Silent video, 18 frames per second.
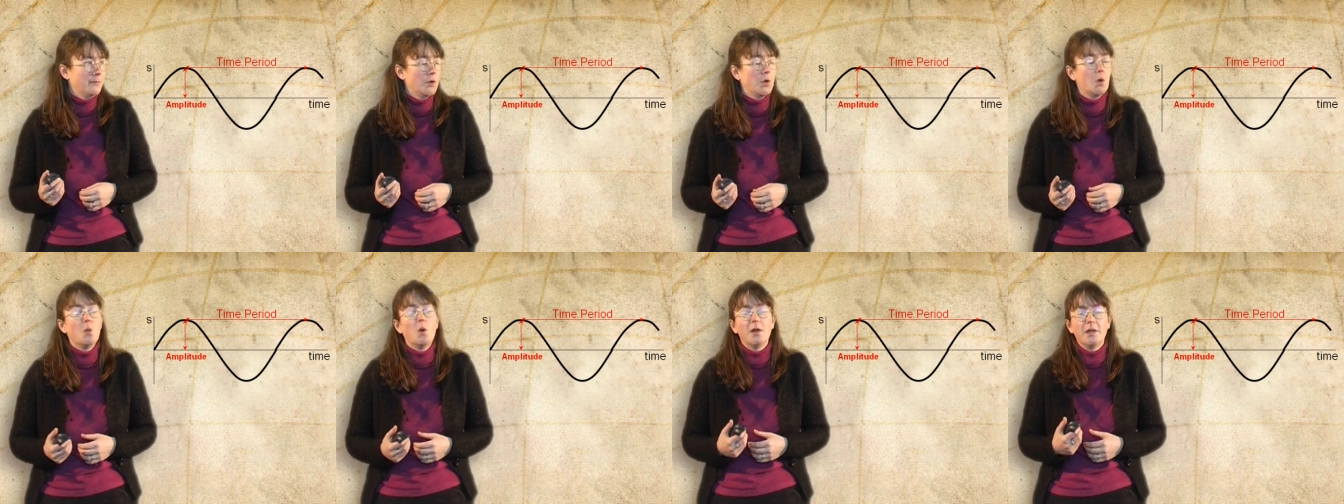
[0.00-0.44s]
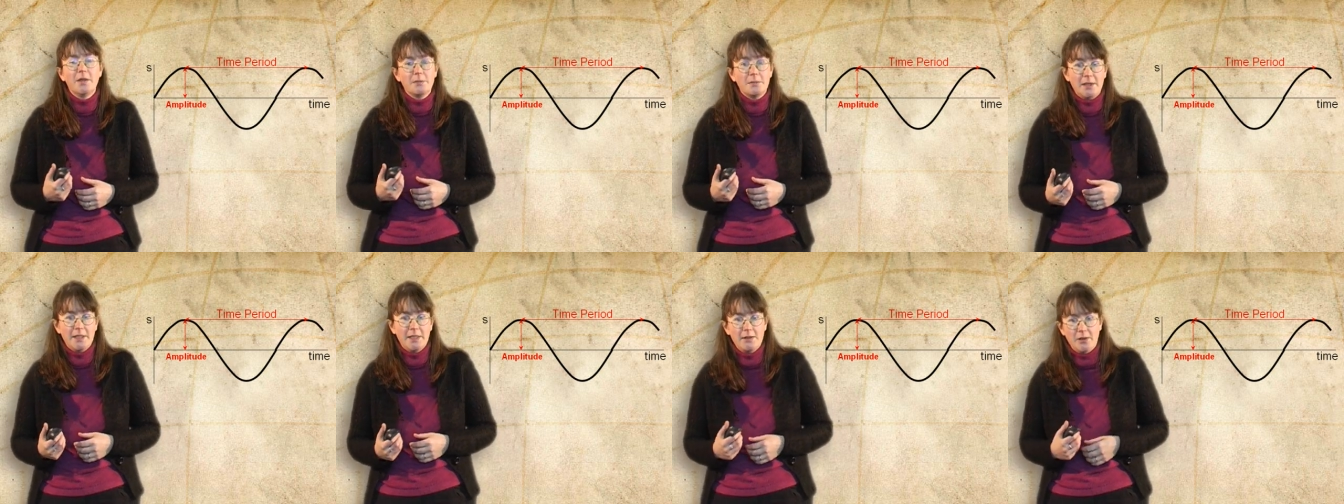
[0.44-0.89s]
or one
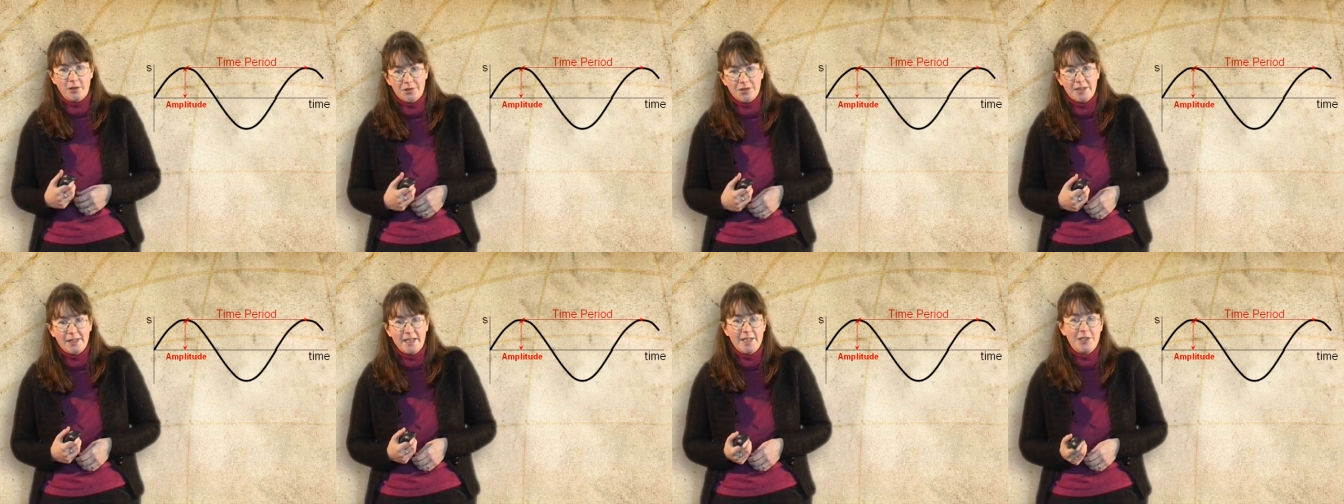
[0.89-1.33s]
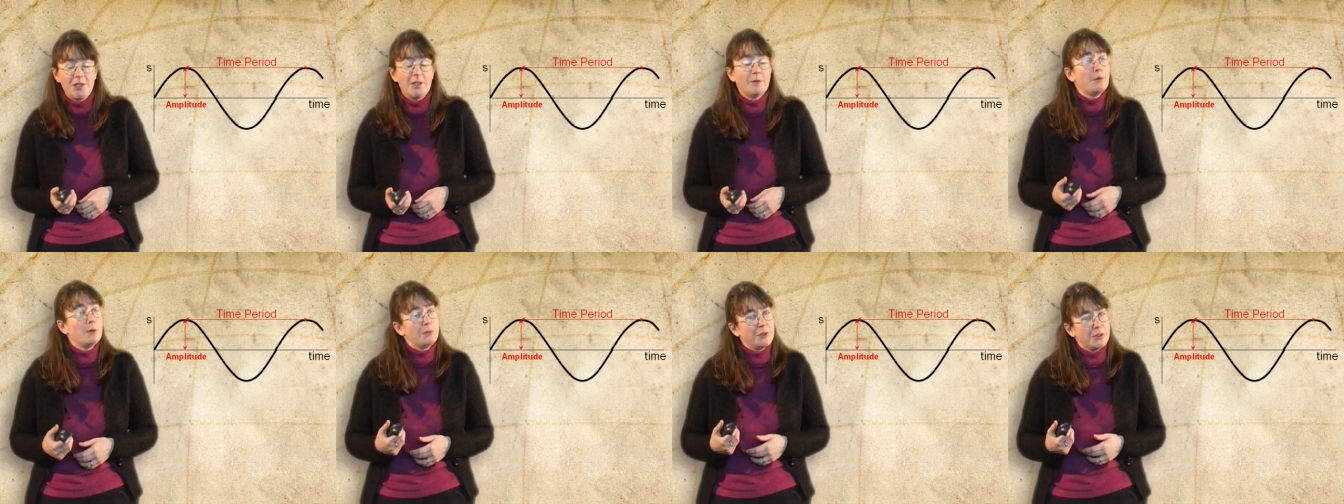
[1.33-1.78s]
complete oscillation,
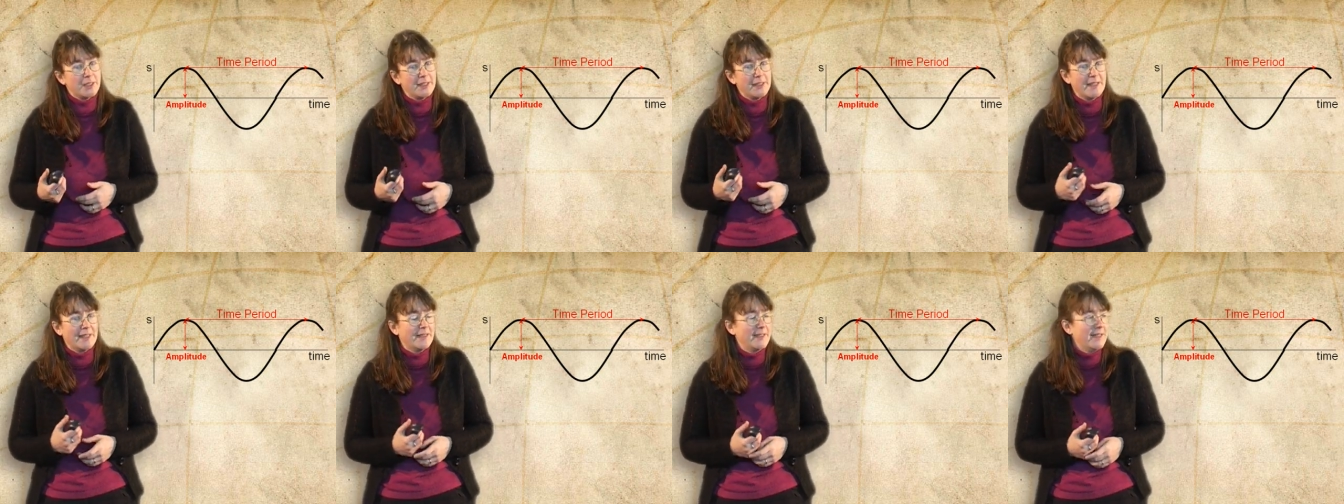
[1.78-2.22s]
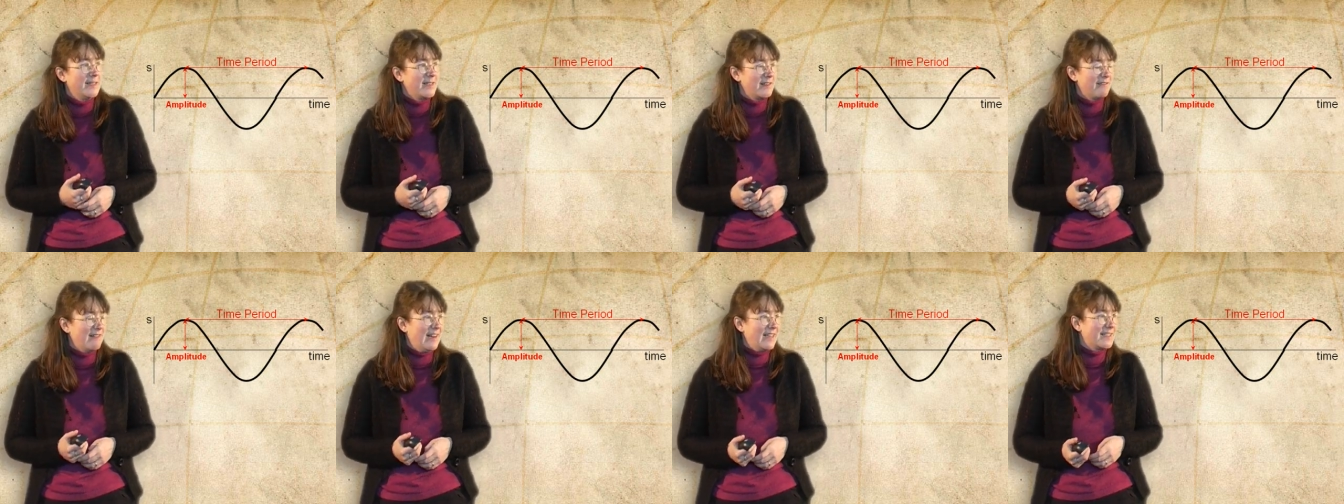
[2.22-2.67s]
if we're putting it in the
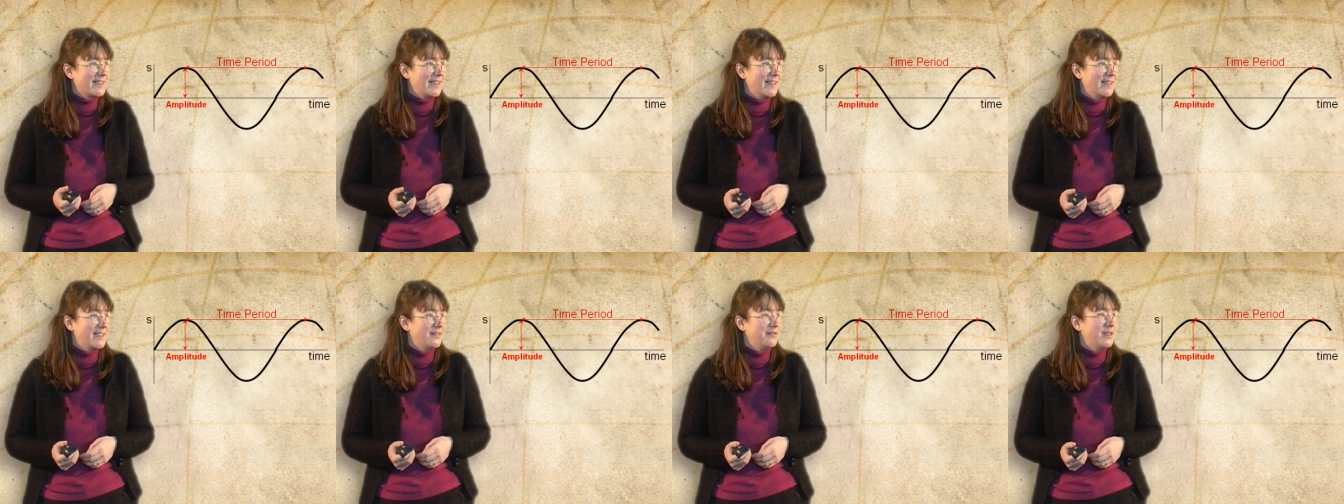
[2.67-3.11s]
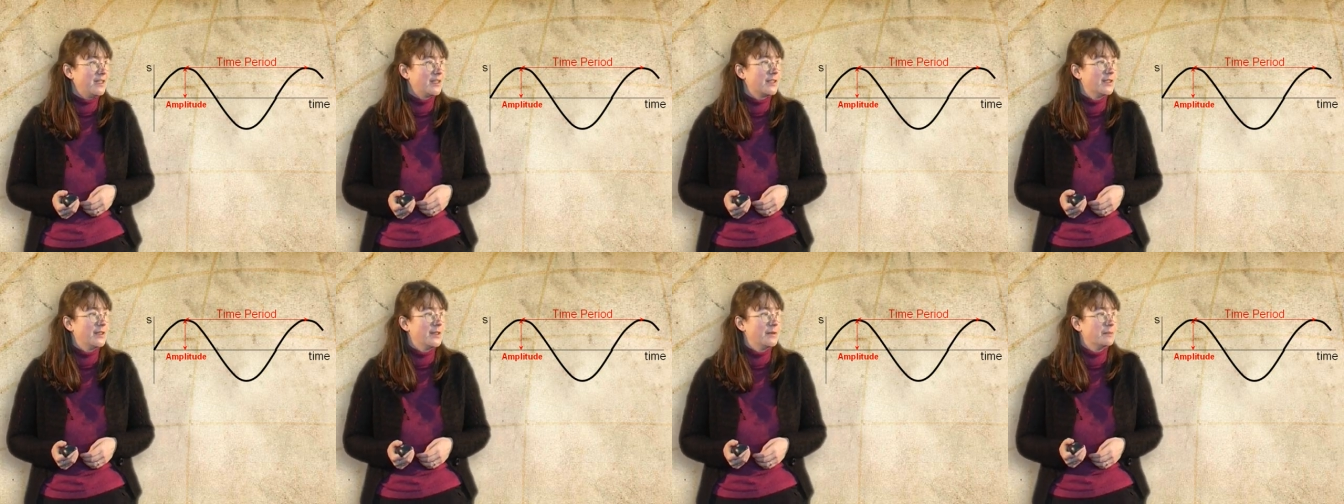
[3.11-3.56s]
correct scientific
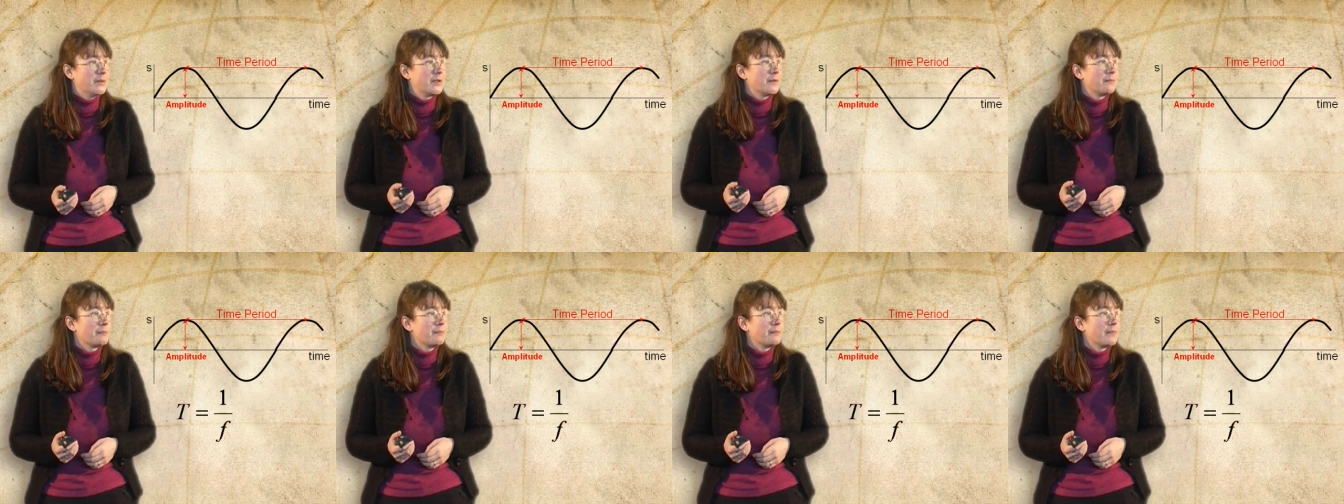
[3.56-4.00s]
terms.